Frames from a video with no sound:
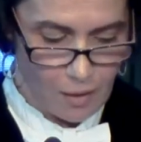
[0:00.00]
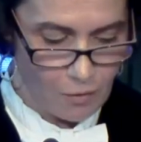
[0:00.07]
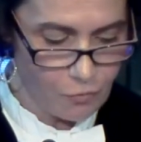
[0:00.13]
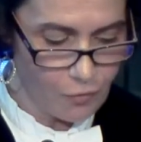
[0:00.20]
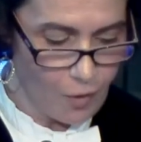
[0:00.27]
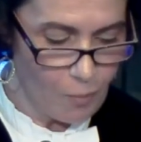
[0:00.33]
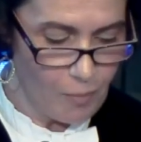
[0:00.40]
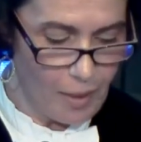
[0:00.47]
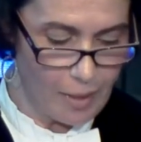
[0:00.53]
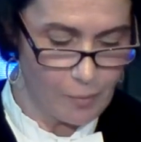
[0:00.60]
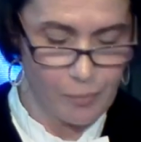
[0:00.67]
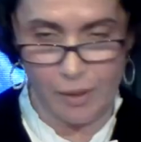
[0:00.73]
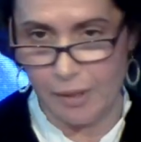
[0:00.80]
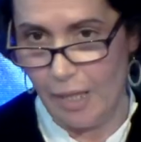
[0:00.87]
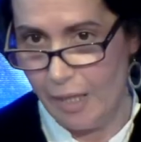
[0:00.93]
from my
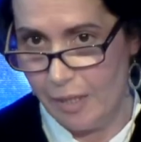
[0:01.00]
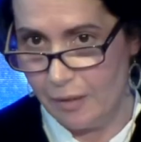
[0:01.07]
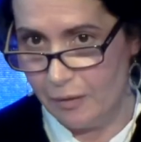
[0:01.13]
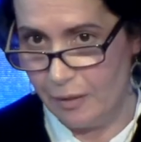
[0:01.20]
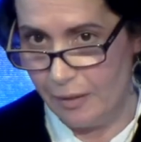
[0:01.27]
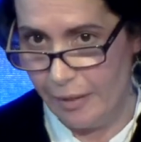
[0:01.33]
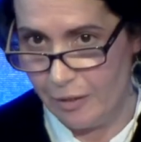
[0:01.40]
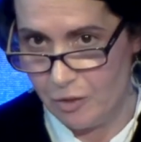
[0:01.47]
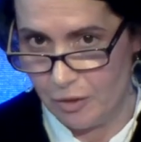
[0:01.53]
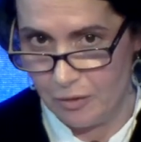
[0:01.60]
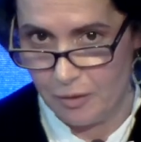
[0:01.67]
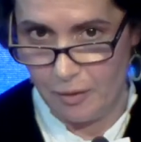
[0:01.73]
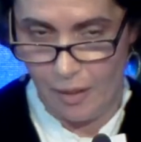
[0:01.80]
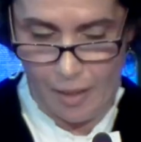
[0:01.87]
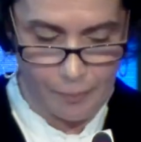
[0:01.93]
Bulgarian
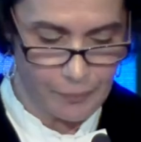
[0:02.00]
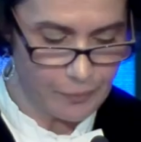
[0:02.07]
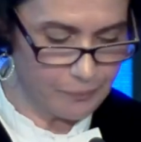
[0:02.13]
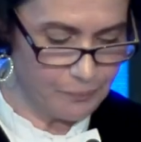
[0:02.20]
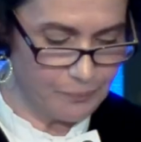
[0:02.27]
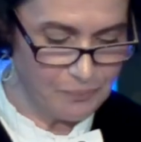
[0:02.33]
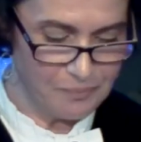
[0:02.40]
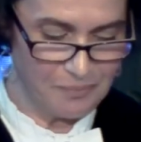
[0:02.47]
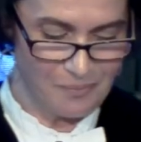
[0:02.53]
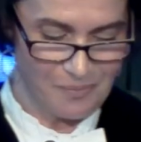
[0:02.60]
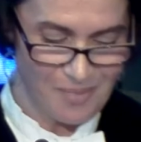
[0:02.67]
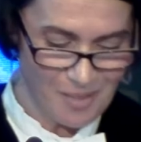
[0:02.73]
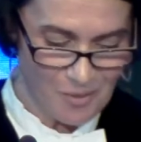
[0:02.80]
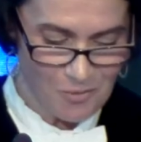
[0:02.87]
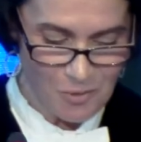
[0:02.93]
Connections Club,
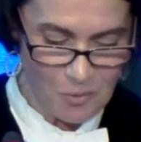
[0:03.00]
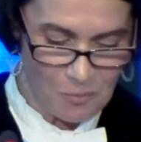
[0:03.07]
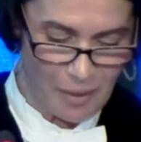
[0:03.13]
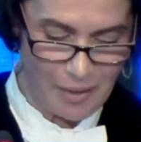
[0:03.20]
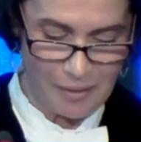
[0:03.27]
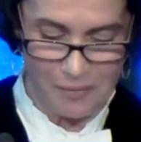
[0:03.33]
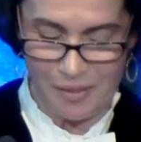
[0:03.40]
from my